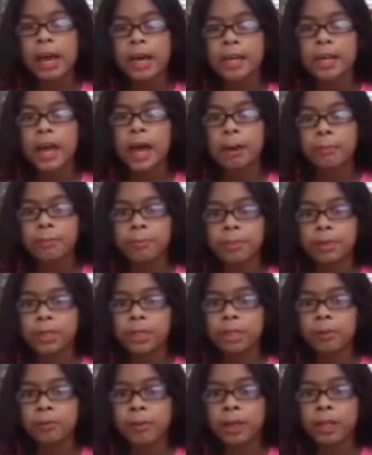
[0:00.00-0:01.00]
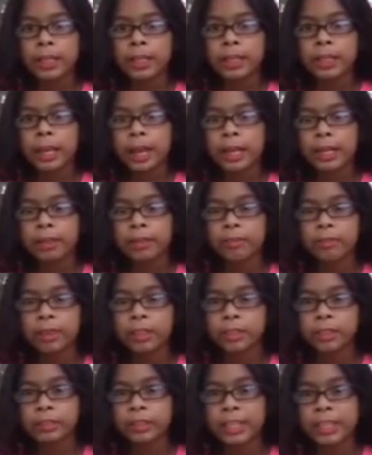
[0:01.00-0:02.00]
And happy wedding
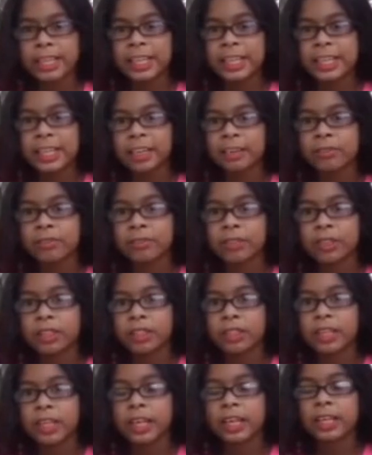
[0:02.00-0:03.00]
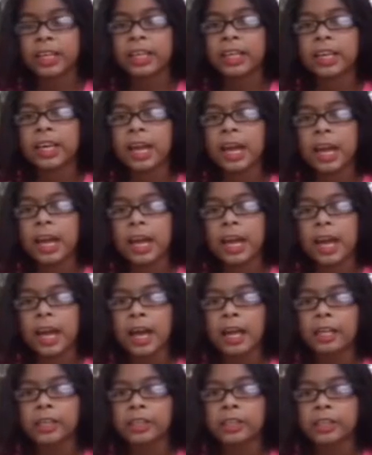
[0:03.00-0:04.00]
anniversary, Ninang Binyang
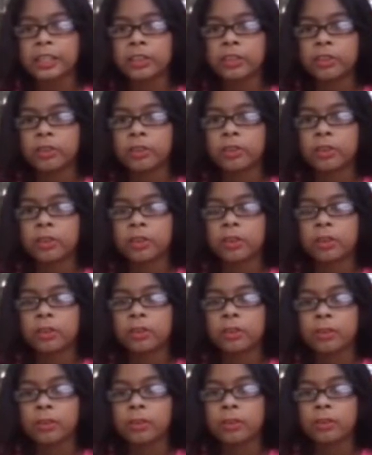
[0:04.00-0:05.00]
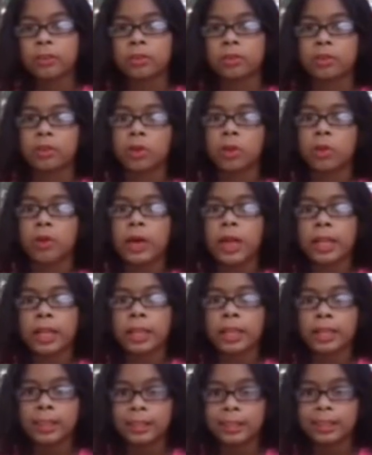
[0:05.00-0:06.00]
and Ninong Noel.
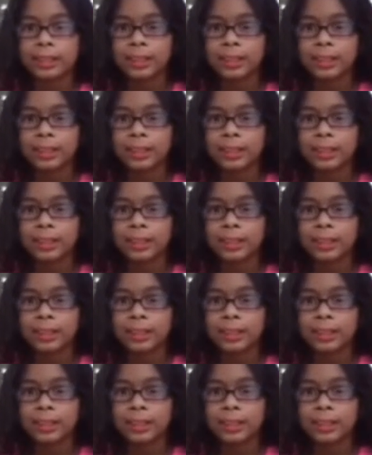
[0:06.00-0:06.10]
